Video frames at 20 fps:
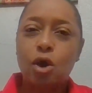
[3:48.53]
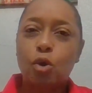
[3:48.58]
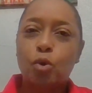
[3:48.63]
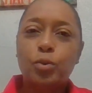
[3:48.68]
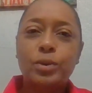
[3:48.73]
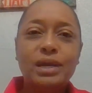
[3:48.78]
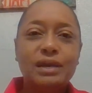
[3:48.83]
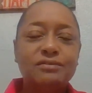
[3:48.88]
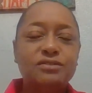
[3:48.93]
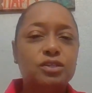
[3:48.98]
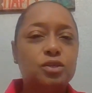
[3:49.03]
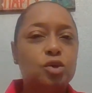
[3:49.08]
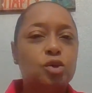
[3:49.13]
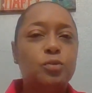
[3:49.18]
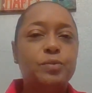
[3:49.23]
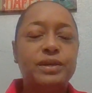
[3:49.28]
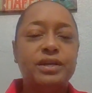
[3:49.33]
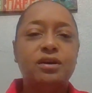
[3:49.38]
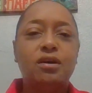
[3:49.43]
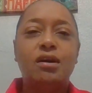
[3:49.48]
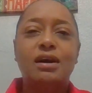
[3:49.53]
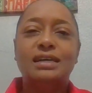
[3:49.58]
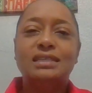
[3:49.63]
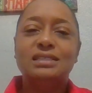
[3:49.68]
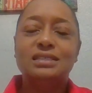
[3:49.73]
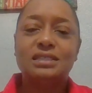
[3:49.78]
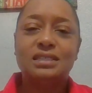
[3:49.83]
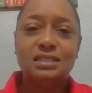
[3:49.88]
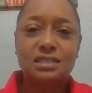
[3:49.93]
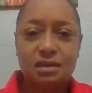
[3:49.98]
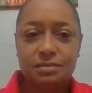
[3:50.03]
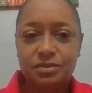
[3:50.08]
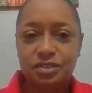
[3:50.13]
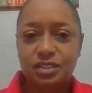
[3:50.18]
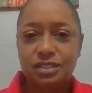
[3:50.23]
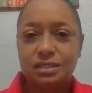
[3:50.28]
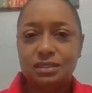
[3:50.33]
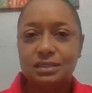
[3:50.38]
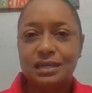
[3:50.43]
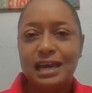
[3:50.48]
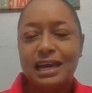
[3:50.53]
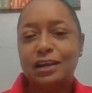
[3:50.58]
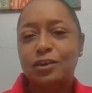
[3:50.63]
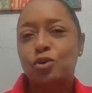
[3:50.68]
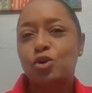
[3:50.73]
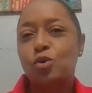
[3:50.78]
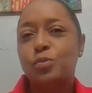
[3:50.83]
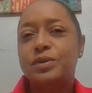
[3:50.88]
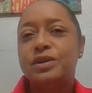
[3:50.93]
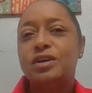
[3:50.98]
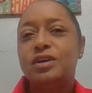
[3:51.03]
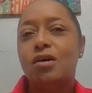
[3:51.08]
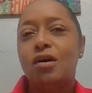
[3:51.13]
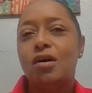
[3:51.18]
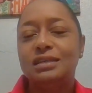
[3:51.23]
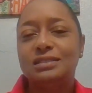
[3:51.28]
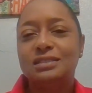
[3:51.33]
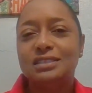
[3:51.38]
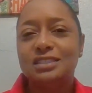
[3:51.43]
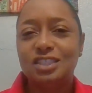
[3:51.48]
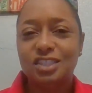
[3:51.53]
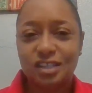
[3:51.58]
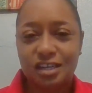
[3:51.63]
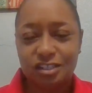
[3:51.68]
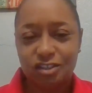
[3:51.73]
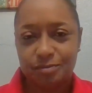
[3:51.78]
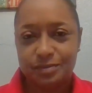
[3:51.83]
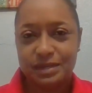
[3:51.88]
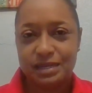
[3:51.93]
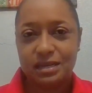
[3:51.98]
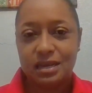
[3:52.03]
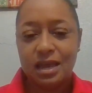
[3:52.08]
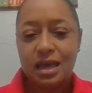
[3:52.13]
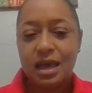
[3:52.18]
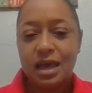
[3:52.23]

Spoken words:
we have to go beyond assumption and go beyond judgment.